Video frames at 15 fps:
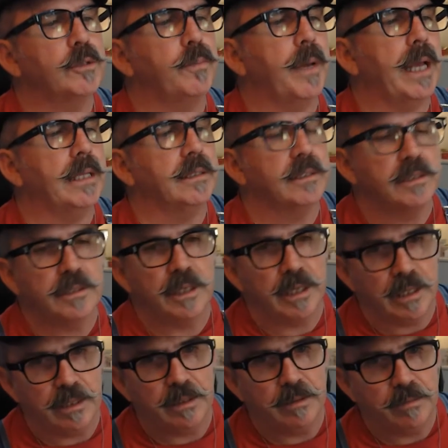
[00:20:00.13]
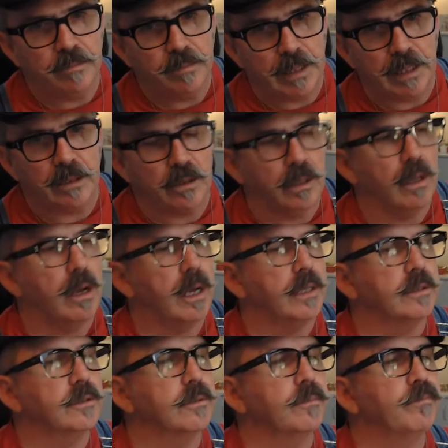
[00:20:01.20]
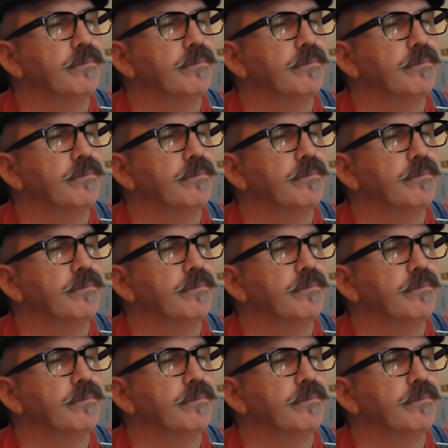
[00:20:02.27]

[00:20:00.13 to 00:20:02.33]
patterns seen in clients.